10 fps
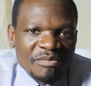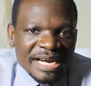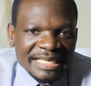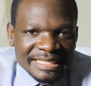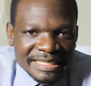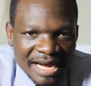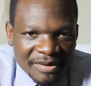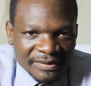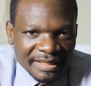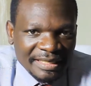breaks
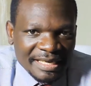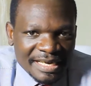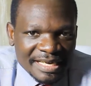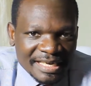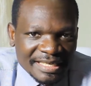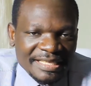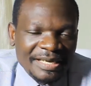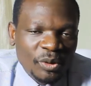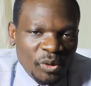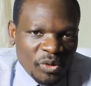down the
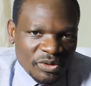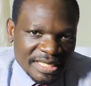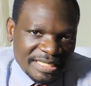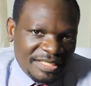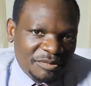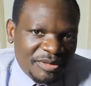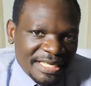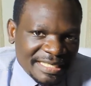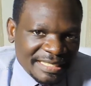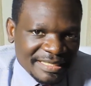glucose that is
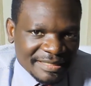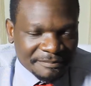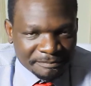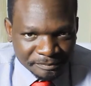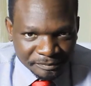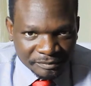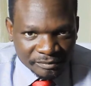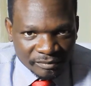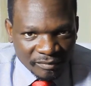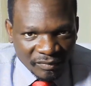present
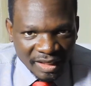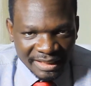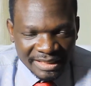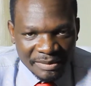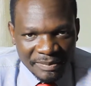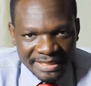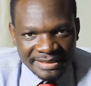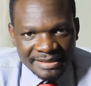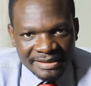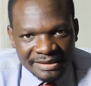in the
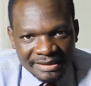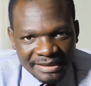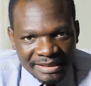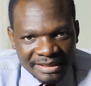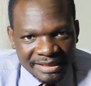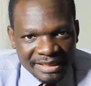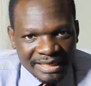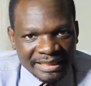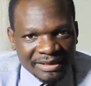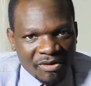paste
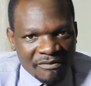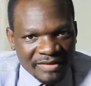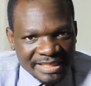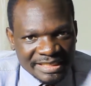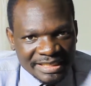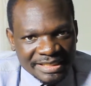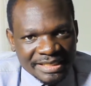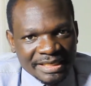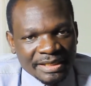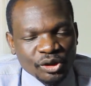and converts it
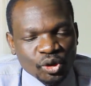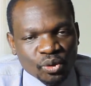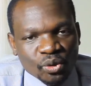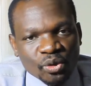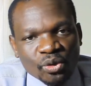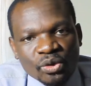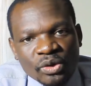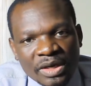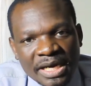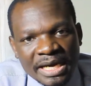to
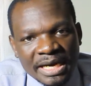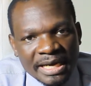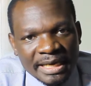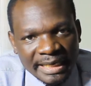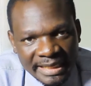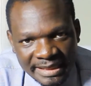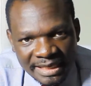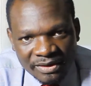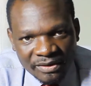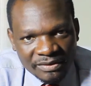
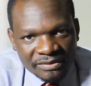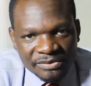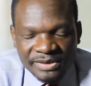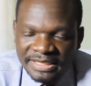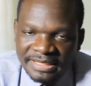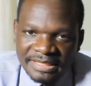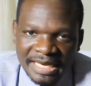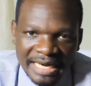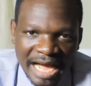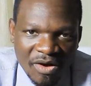ethanol, which is
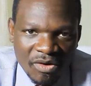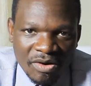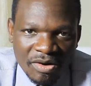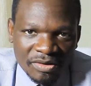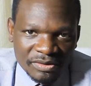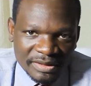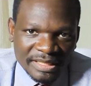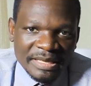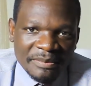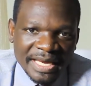an alcohol,
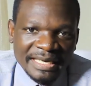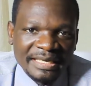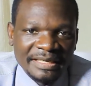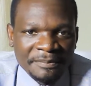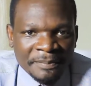the main